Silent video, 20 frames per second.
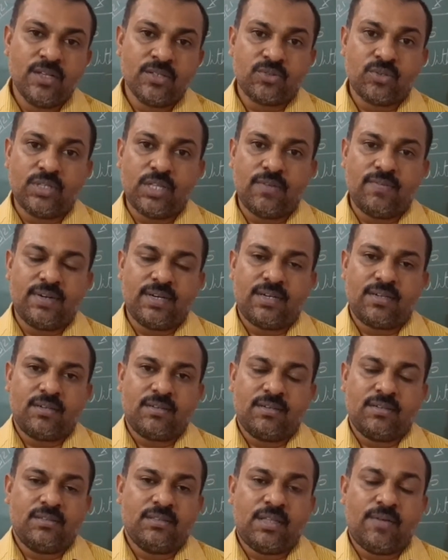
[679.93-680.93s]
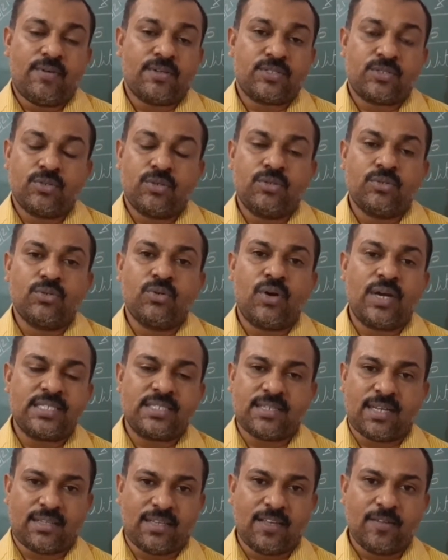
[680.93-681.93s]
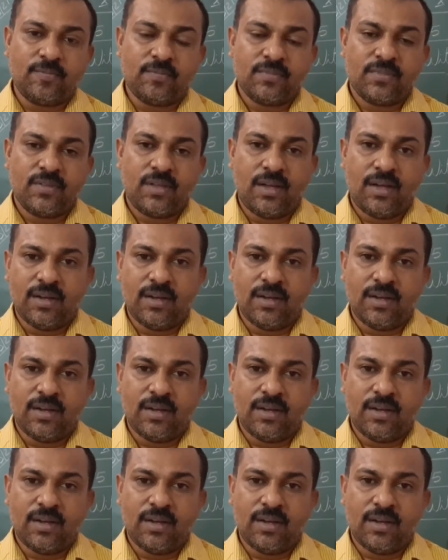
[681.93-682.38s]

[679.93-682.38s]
So there was no noise, nothing.